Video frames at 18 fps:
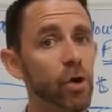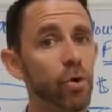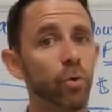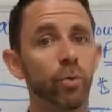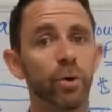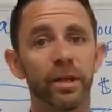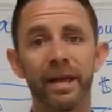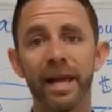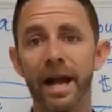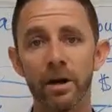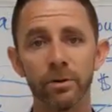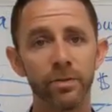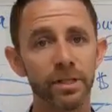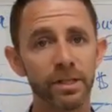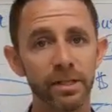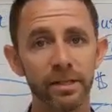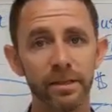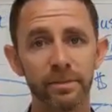with
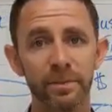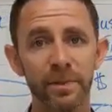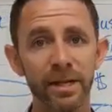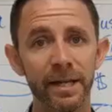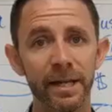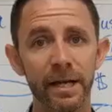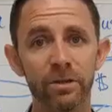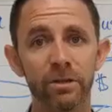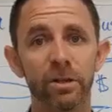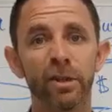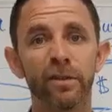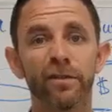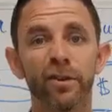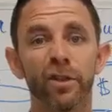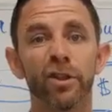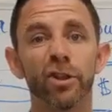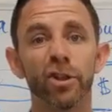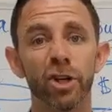houses being out there
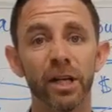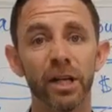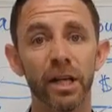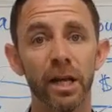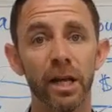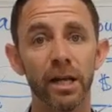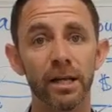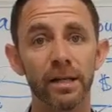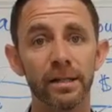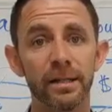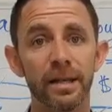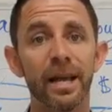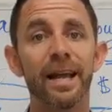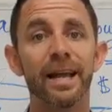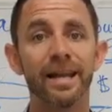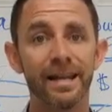for 30 days,